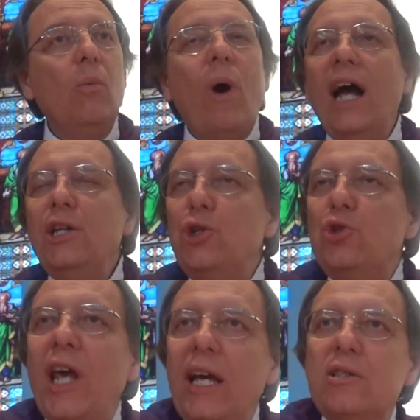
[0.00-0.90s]
Why did you
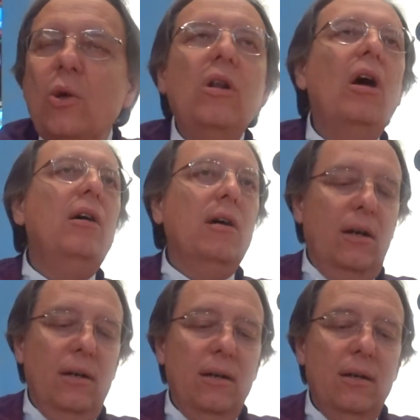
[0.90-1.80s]
take so
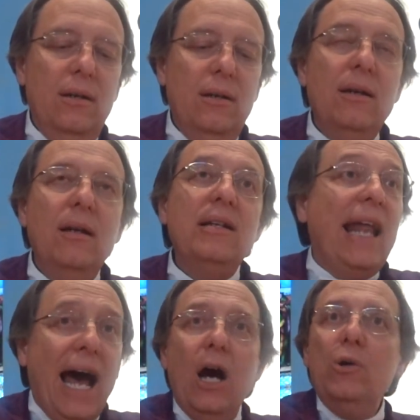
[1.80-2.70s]
long?
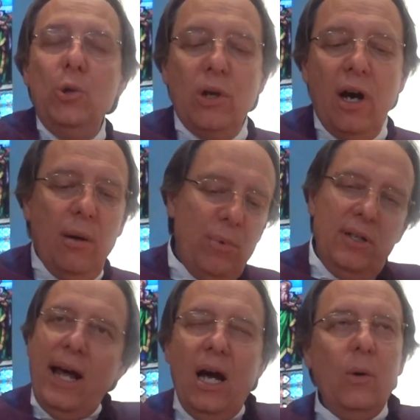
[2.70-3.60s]
Now you come, but
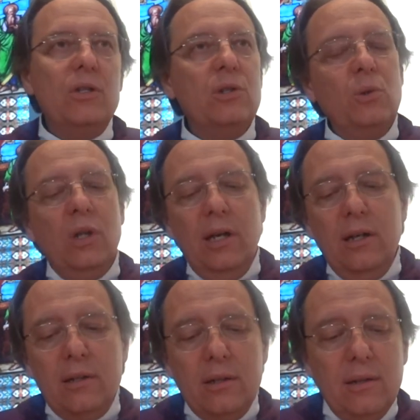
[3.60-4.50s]
now it's too
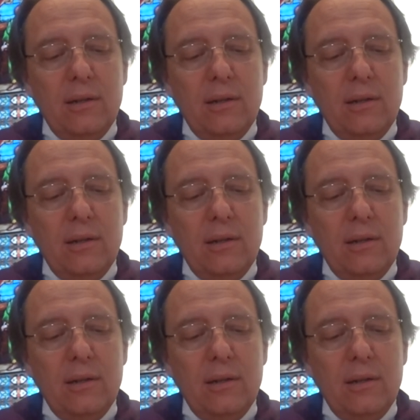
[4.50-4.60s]
late.